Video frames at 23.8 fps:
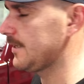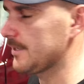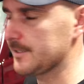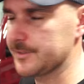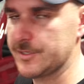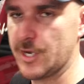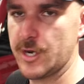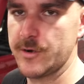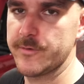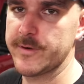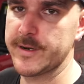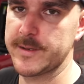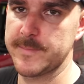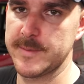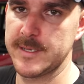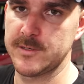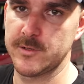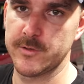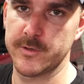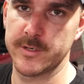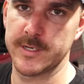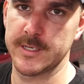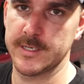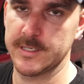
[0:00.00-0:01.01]
and I don't recommend
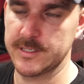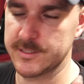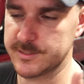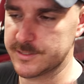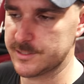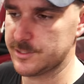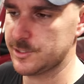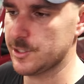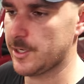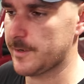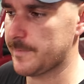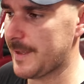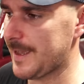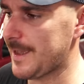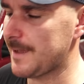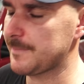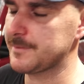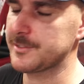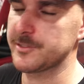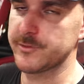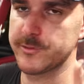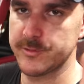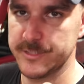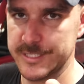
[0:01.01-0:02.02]
doing it because the job
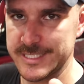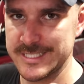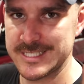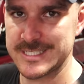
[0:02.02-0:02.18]
absolutely